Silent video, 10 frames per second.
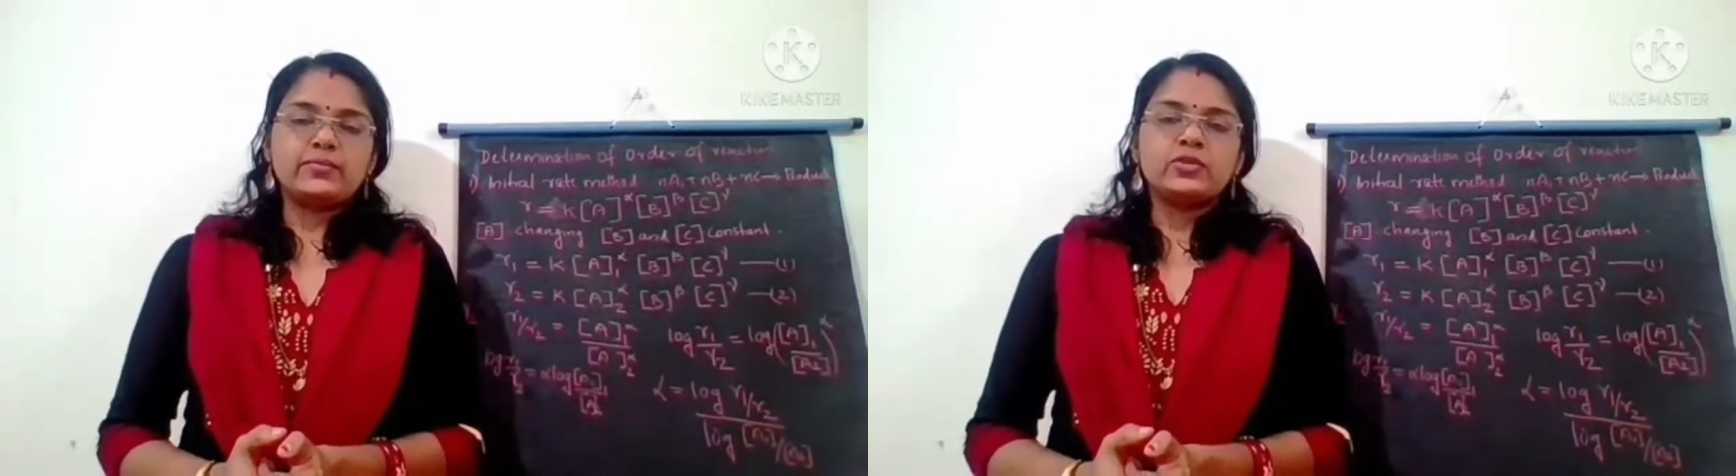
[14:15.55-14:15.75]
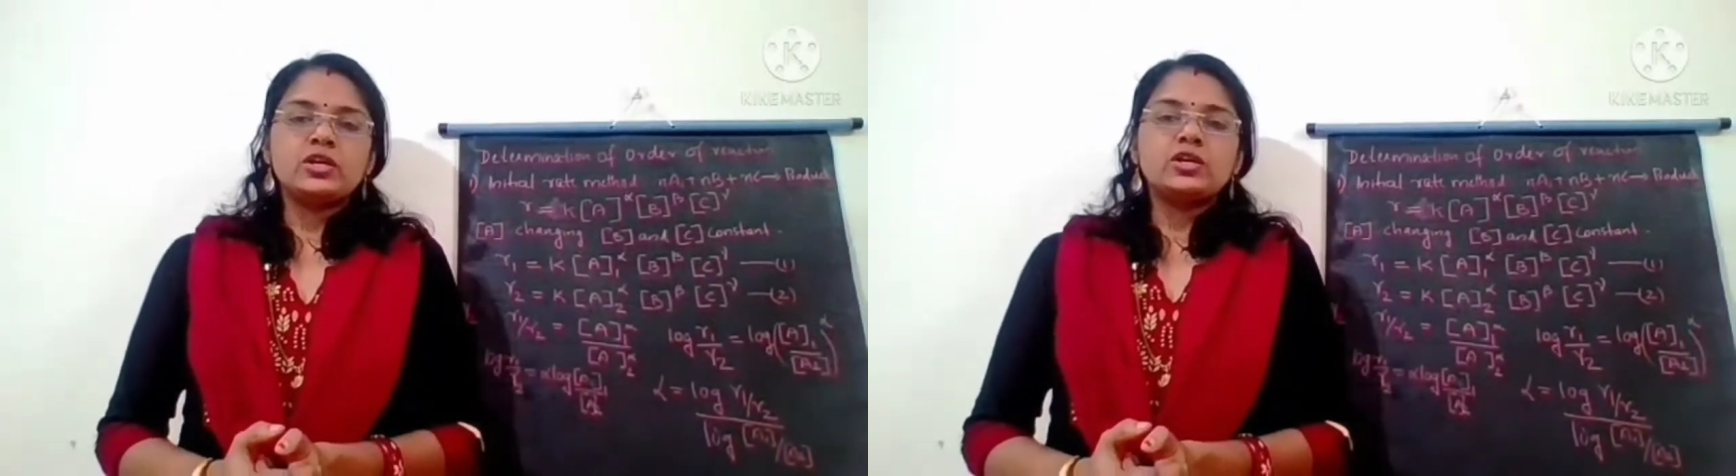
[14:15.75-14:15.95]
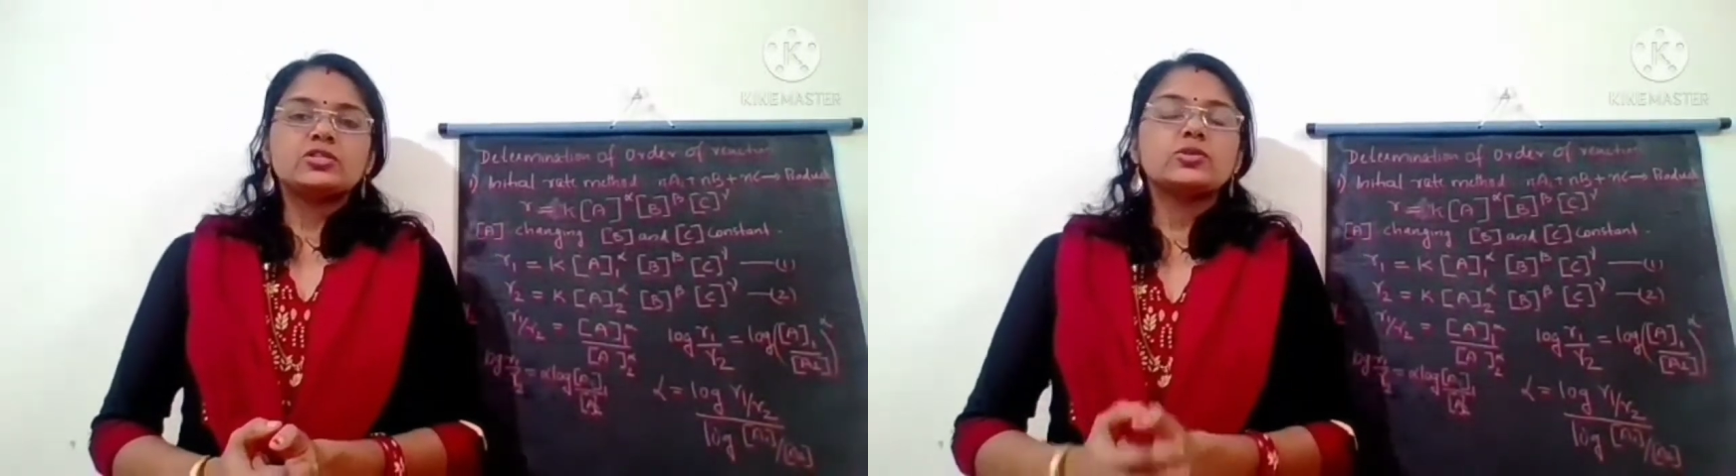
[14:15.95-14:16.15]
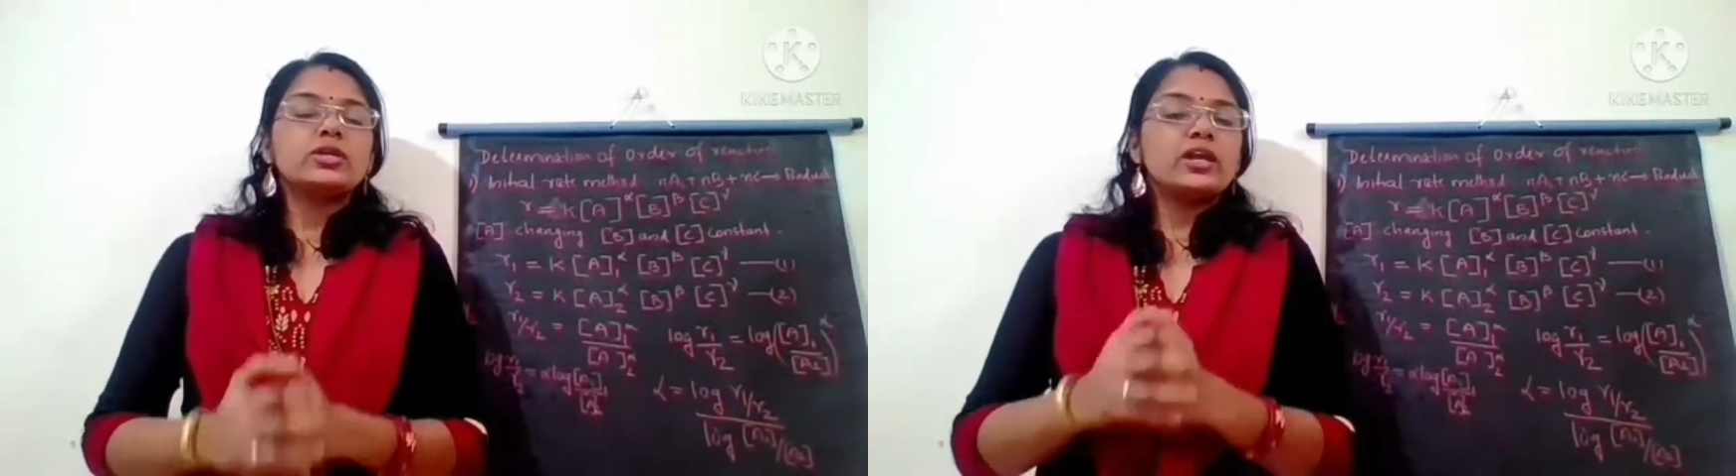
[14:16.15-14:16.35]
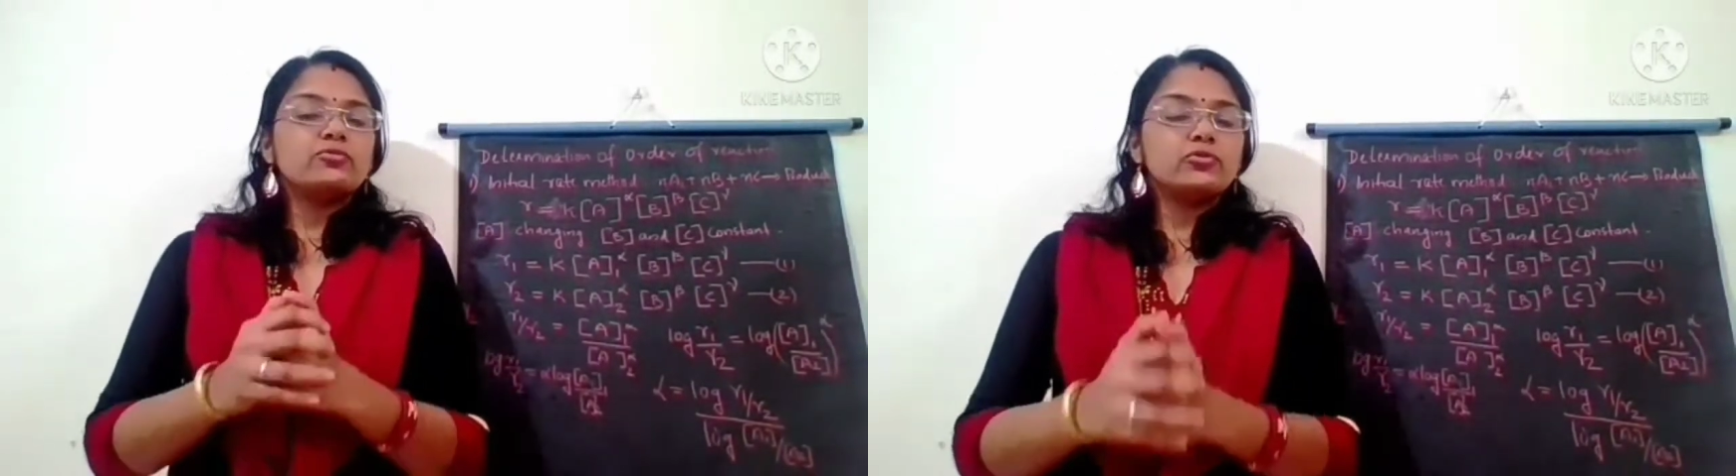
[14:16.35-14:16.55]
So there are
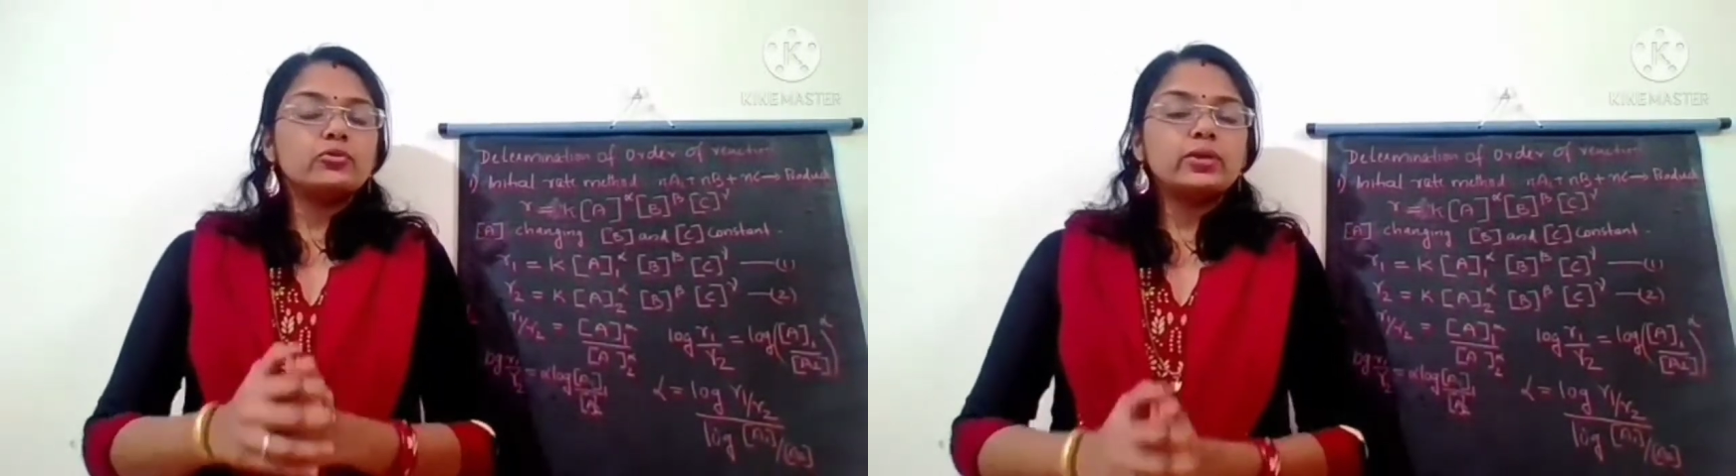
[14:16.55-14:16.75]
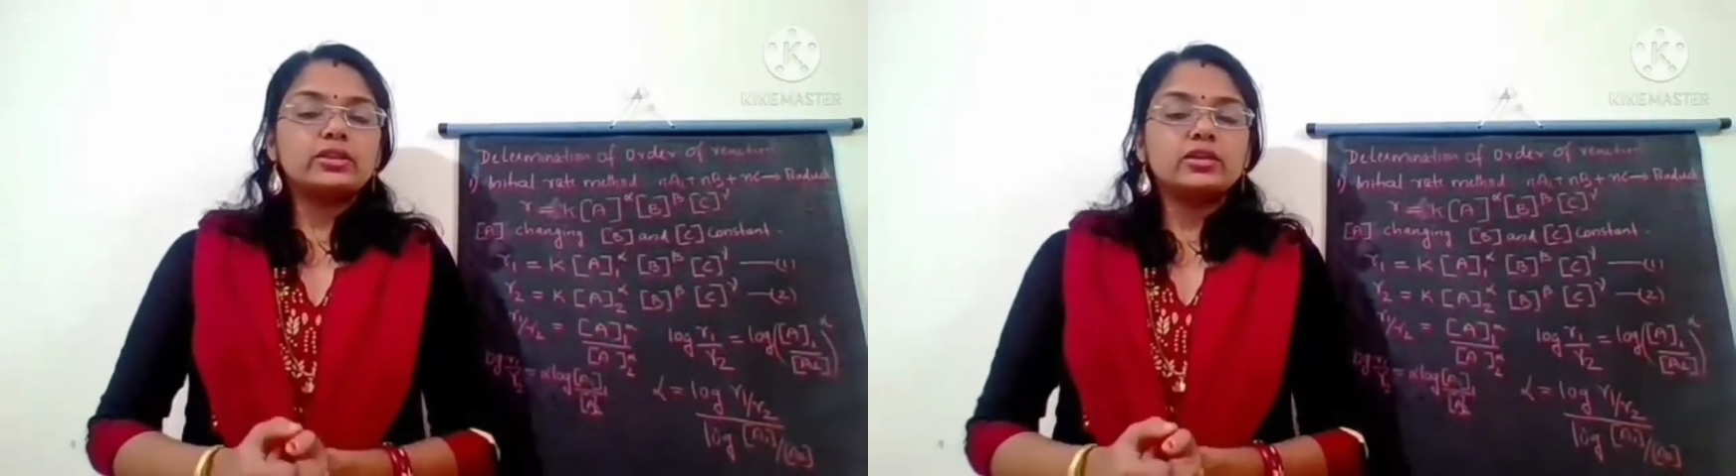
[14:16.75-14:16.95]
4 methods